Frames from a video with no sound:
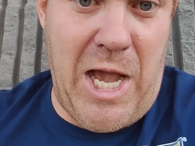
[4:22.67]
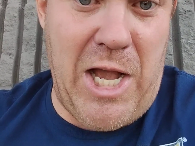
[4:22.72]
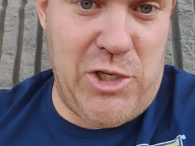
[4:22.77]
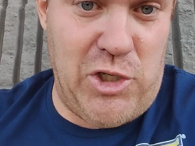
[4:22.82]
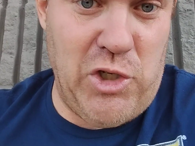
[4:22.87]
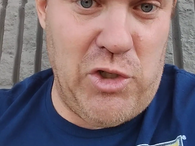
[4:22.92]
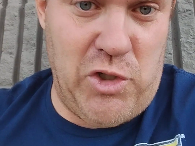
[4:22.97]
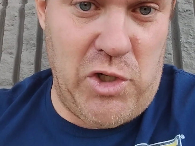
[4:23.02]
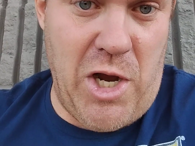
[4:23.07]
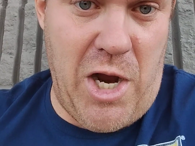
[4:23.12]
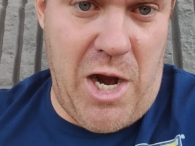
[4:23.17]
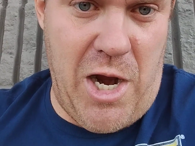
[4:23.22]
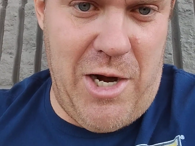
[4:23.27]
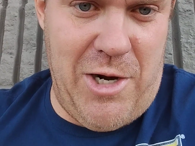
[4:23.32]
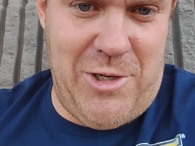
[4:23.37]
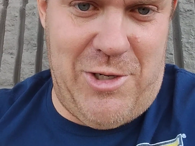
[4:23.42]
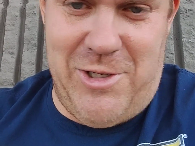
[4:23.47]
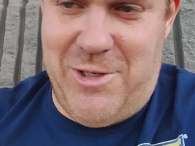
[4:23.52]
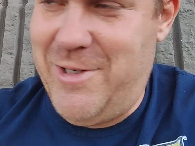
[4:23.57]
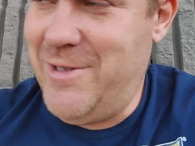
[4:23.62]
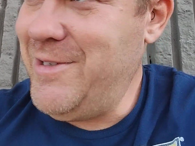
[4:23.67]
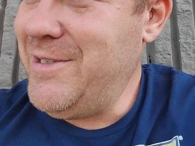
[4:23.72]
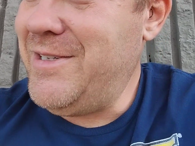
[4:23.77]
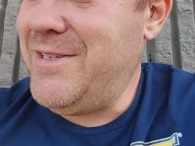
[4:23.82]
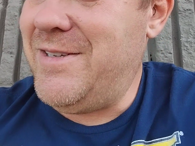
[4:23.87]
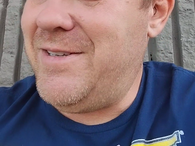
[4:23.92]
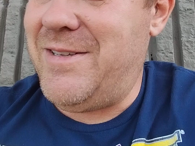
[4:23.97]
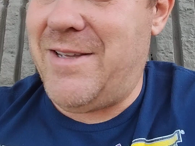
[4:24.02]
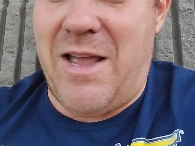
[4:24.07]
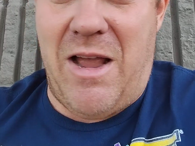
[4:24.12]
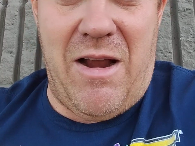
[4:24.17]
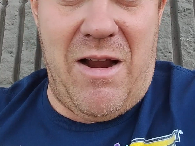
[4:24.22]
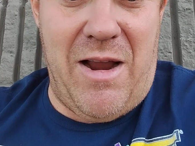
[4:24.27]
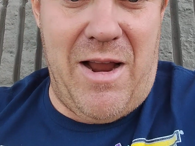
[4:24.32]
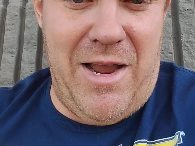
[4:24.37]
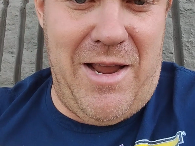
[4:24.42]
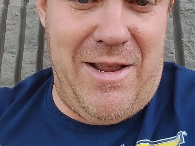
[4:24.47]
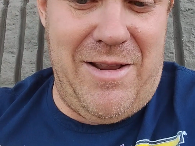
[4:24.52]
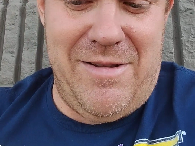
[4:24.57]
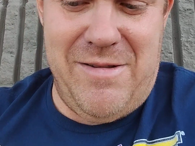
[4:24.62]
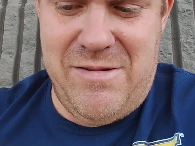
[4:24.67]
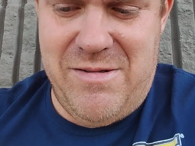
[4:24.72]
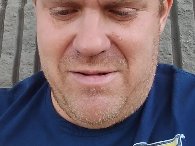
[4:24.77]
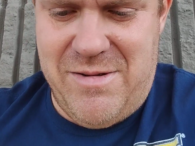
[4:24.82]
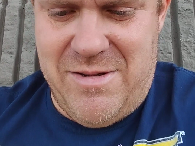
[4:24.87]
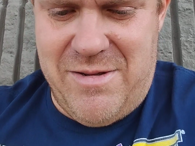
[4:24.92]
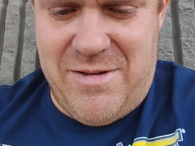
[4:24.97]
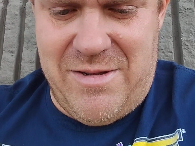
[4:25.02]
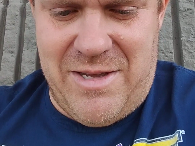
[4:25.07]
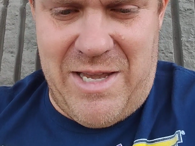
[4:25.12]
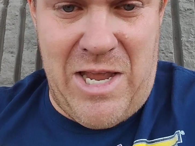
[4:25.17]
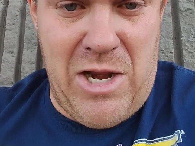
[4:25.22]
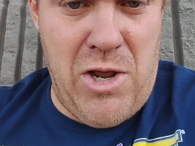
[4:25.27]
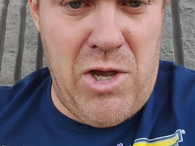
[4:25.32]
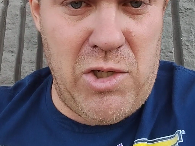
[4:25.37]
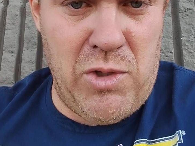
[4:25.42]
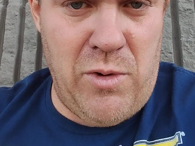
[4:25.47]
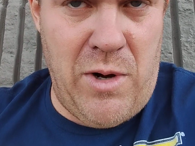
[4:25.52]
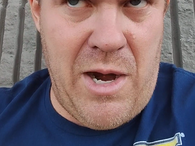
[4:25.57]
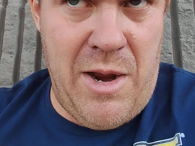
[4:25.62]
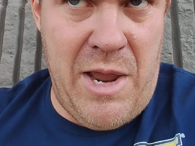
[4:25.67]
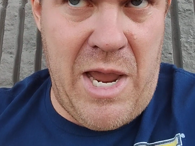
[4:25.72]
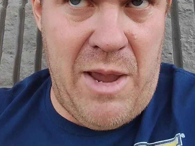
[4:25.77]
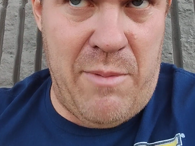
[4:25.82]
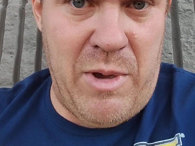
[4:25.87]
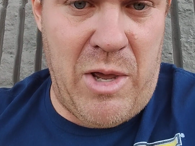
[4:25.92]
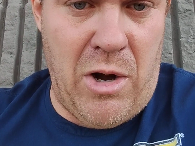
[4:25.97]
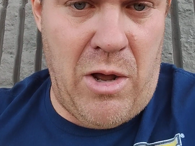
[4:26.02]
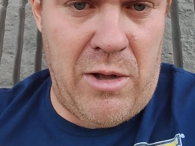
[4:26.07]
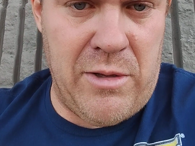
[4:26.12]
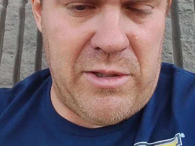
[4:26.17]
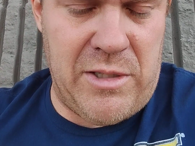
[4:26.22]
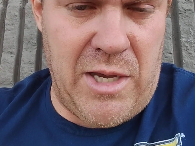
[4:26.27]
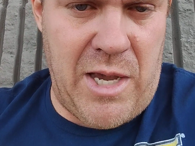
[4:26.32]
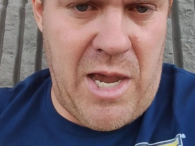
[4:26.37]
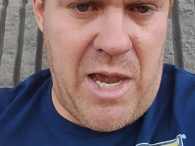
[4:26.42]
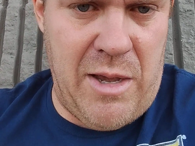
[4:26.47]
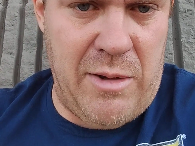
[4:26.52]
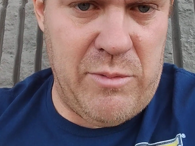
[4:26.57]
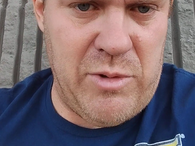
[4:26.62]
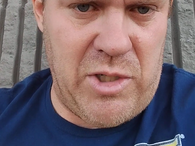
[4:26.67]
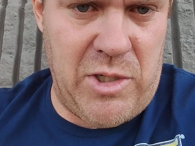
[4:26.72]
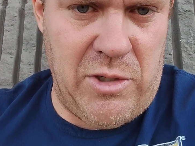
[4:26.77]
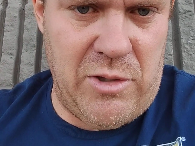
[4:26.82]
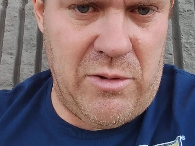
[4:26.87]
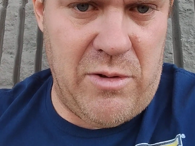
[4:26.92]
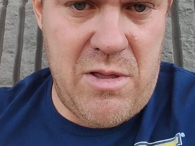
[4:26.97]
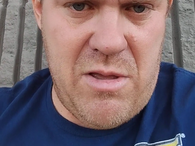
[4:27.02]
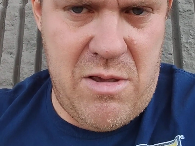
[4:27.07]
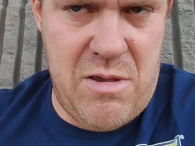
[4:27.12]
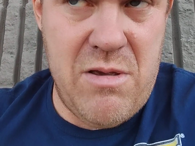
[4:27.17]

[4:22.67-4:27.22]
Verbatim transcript: God's in charge. Right? He knows where I am at all times, so